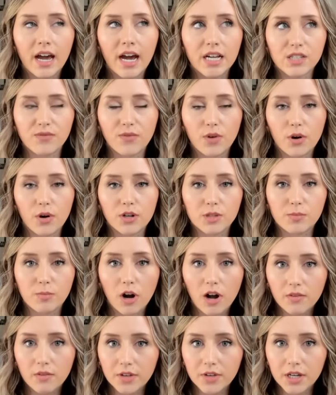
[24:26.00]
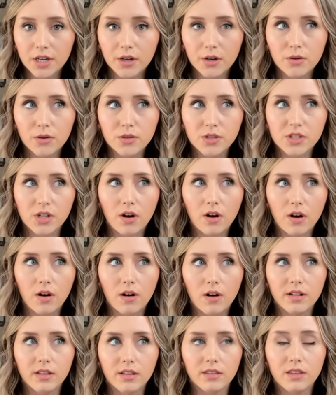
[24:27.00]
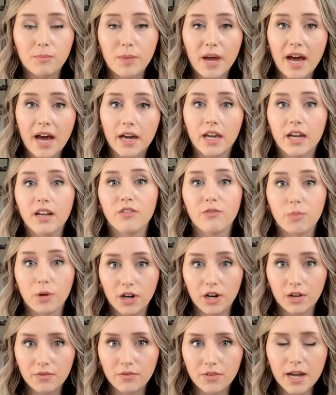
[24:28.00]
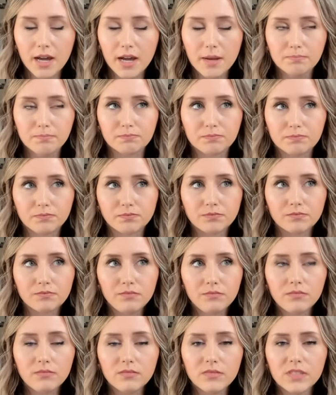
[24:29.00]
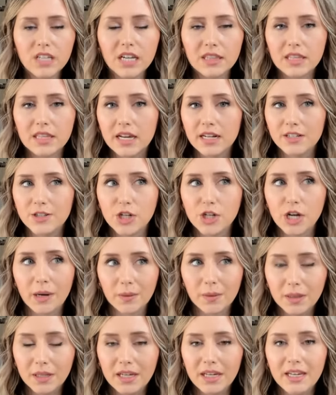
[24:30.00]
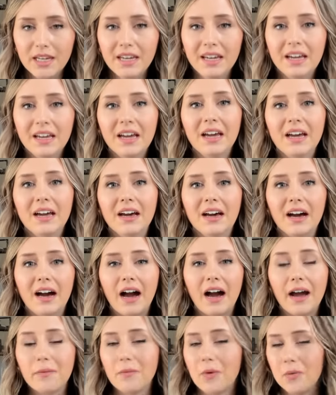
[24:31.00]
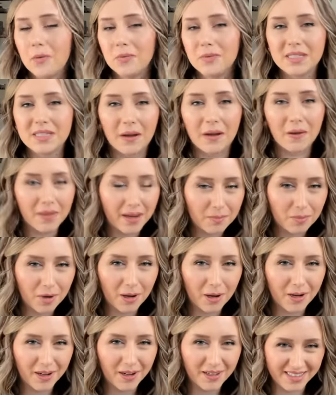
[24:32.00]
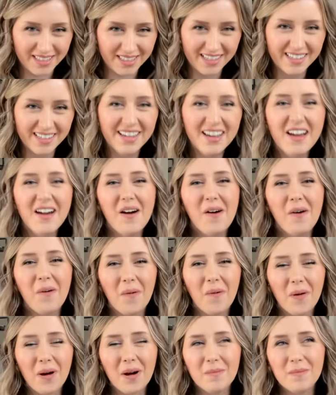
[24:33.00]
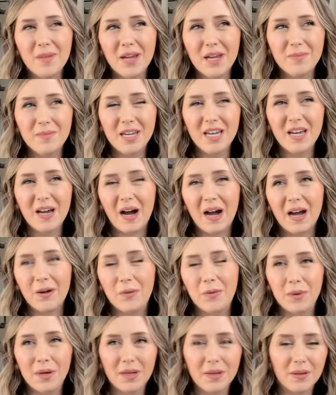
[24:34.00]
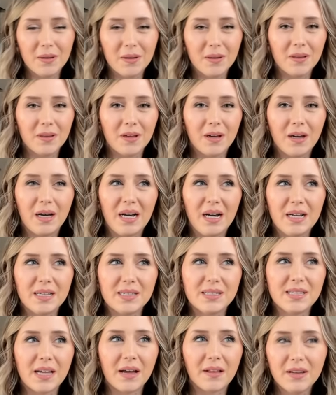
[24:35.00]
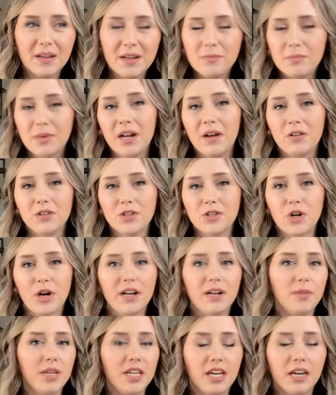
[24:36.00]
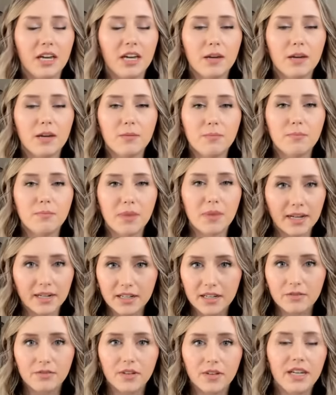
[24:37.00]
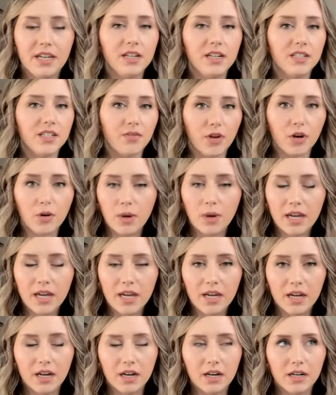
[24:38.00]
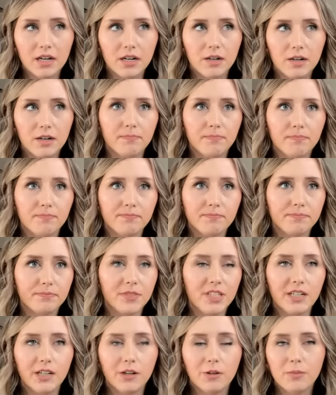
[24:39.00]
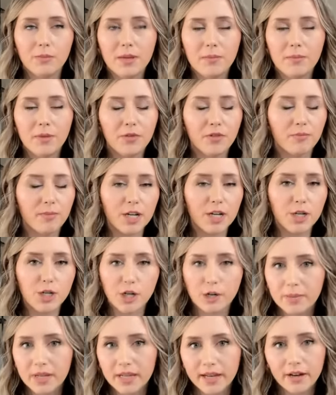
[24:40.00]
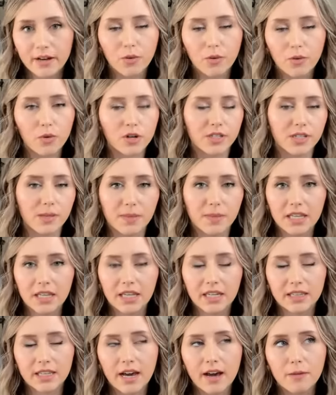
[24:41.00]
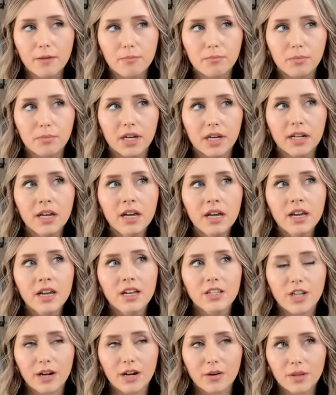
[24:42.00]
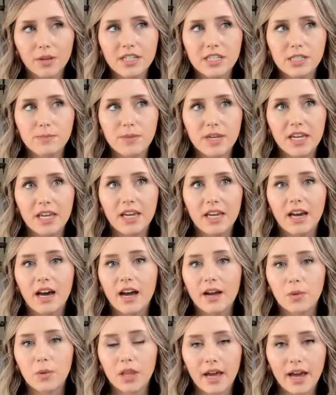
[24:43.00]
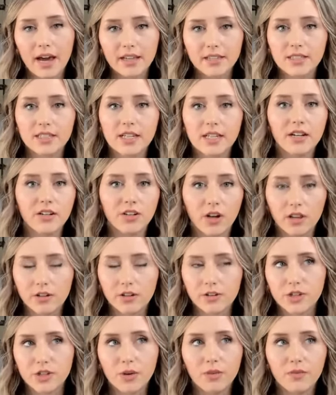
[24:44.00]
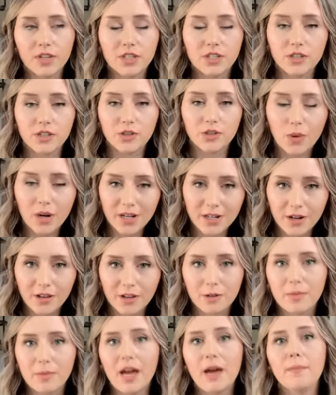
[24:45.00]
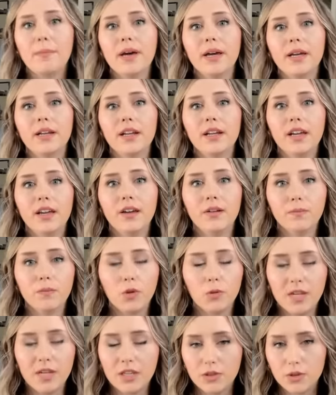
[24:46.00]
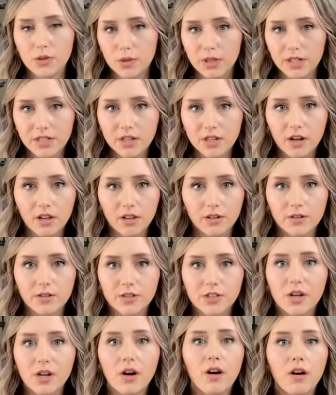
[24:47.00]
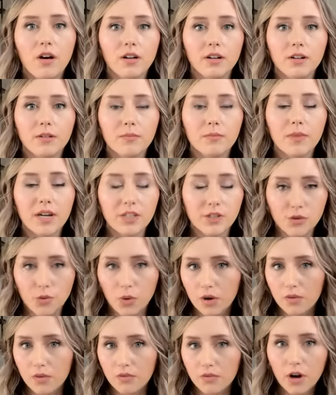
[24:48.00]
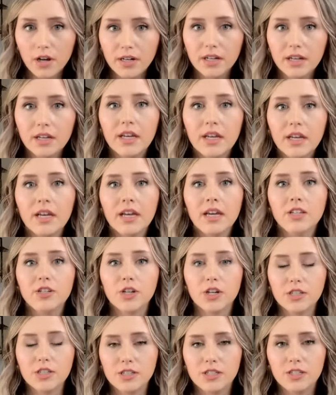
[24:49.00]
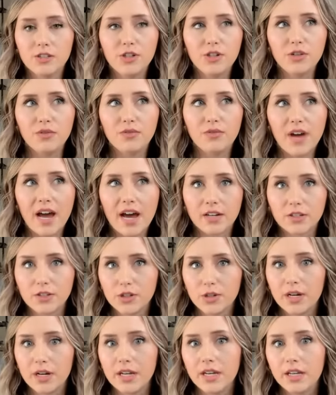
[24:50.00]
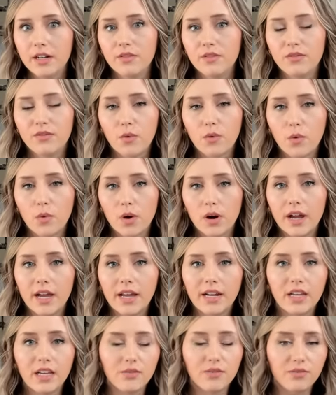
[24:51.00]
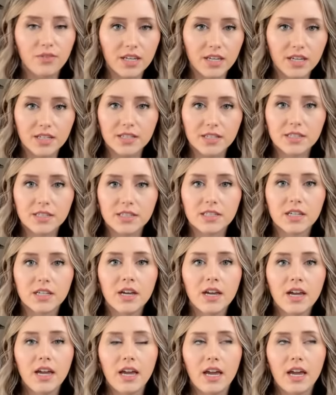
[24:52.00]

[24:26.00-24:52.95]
as far as profit goes on the back end of Printify, then generally I won't sell that product. or maybe I will uh, sell it, but I'll try to be competitive in a different way, um, you know, maybe with my shipping or something like that. But generally speaking, I will add $10. So if it's a $20 pet bed, it will be $30 on my storefront just to factor in for any fees